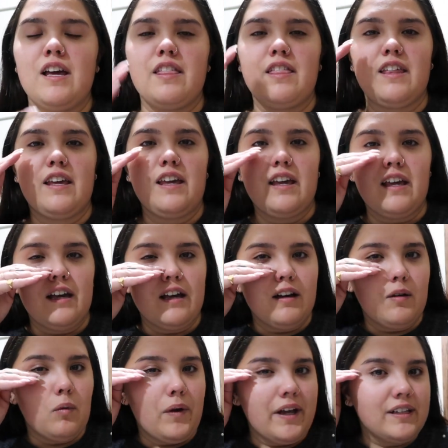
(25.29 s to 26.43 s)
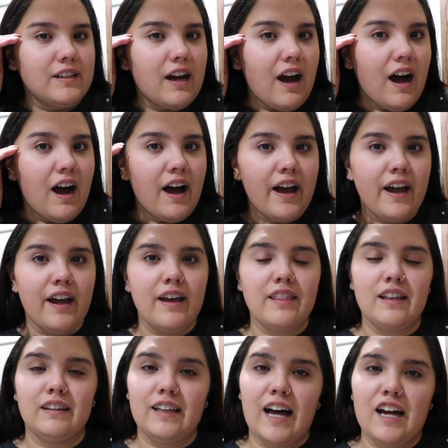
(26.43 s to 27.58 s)
the winged eye,
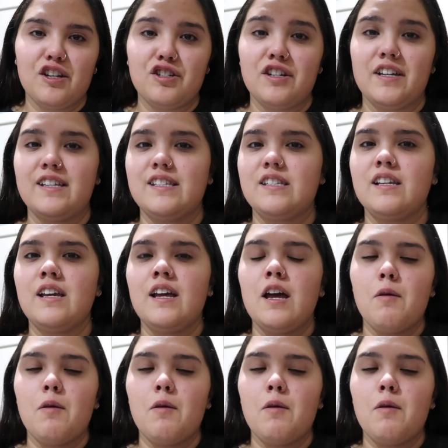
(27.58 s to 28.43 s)
the lashes,